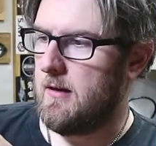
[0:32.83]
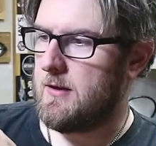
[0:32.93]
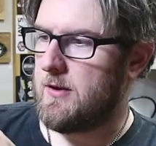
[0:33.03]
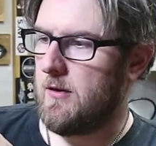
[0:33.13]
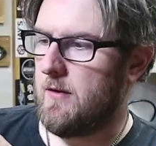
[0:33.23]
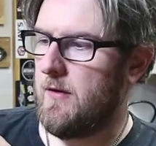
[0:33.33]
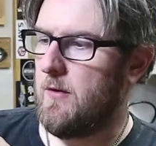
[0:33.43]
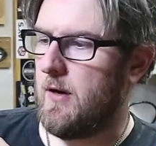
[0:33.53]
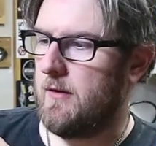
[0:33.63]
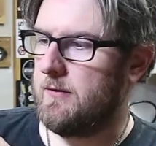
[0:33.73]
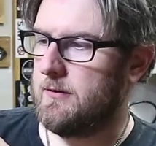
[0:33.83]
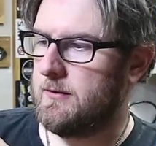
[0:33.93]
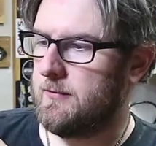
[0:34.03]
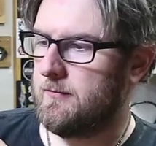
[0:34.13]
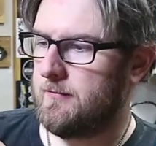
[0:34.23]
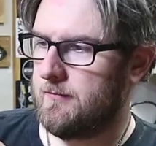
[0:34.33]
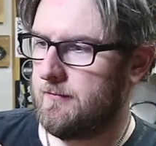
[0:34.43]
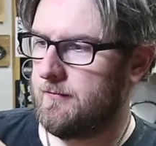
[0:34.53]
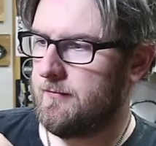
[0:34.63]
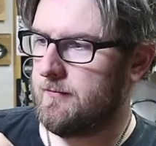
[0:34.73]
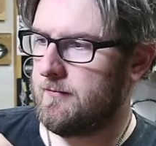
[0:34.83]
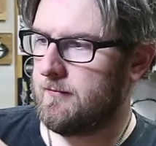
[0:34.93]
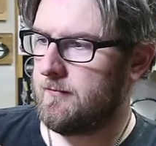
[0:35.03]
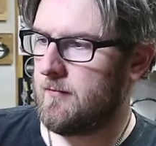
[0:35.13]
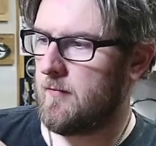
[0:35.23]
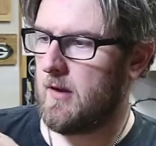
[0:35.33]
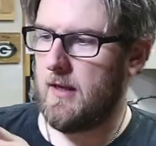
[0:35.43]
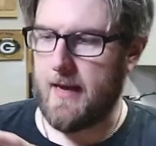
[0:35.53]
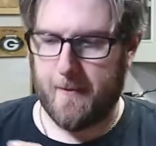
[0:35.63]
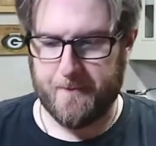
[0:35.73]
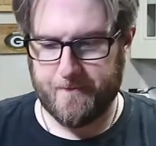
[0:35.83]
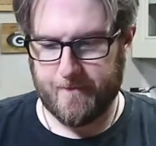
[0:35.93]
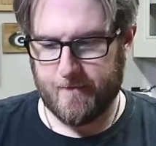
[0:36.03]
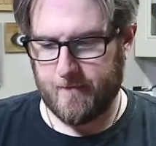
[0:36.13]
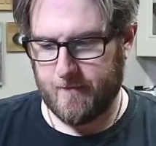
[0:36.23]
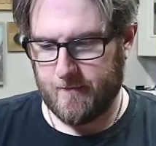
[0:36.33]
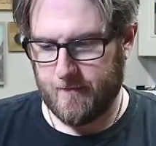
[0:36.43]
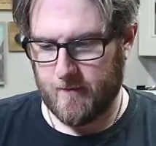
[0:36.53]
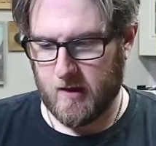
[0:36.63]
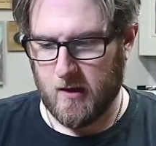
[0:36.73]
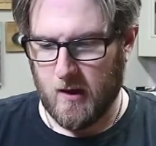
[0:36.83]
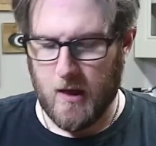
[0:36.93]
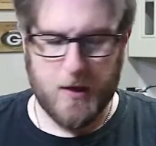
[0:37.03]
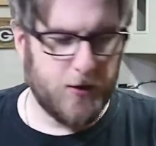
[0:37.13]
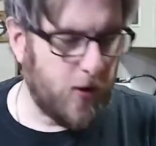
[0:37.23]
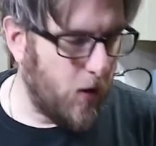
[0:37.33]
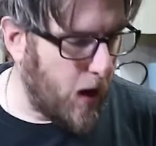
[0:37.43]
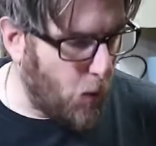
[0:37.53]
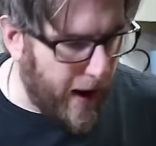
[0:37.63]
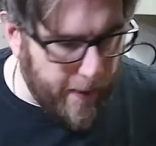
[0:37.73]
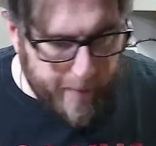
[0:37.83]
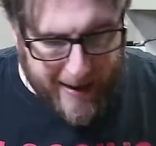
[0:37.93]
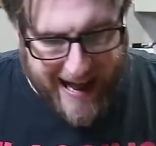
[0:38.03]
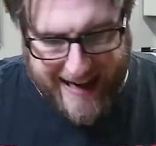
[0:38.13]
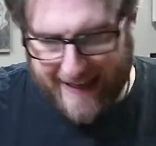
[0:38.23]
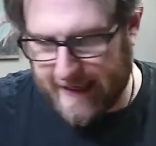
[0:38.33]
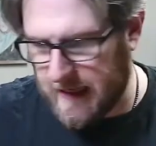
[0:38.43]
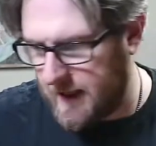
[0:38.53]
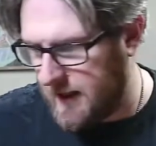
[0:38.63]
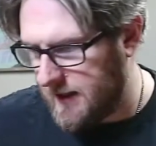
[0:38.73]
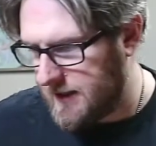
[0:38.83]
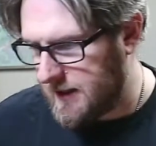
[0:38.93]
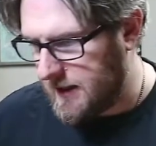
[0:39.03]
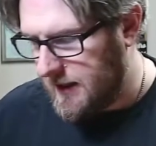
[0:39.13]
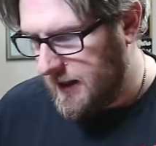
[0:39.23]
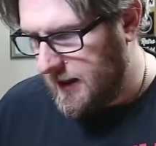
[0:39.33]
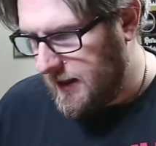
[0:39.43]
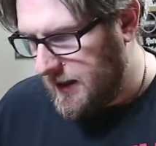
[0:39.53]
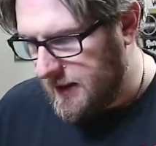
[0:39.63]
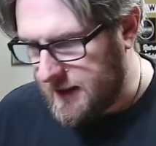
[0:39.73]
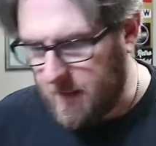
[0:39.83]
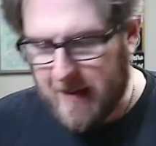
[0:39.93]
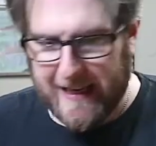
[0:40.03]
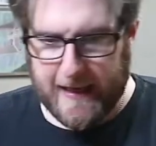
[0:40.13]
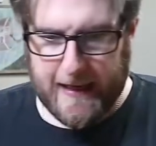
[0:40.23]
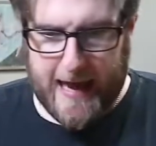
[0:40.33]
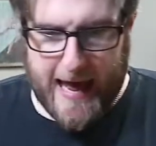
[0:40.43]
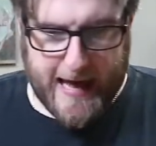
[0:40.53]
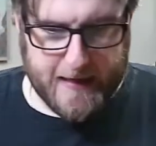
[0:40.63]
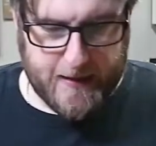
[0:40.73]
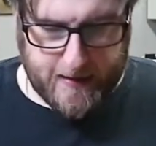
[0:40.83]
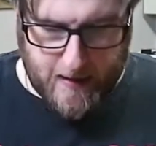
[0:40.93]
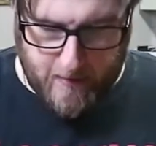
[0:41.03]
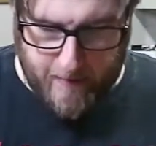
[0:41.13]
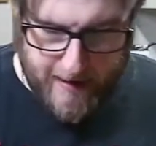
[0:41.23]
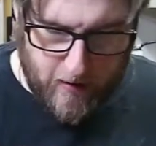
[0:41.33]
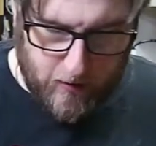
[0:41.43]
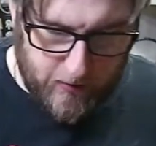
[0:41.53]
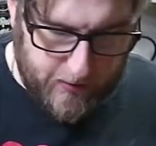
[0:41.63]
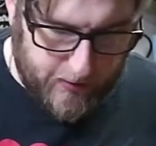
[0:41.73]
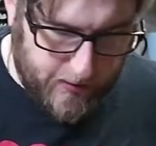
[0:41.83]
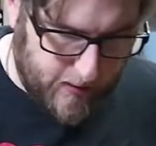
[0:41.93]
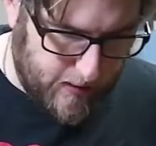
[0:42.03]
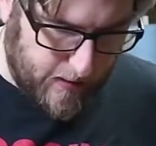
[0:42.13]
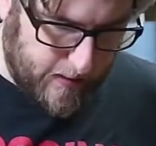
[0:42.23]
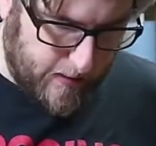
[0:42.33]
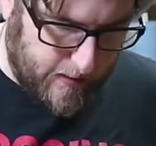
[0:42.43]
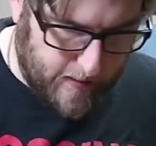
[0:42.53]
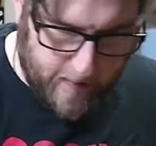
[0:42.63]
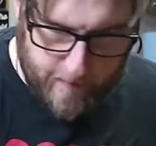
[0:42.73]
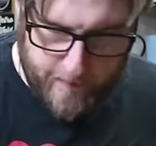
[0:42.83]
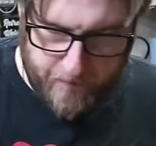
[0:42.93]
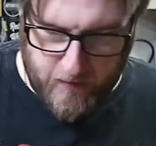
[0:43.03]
Let's turn the phone off. Okay. So a while back, somebody had asked about why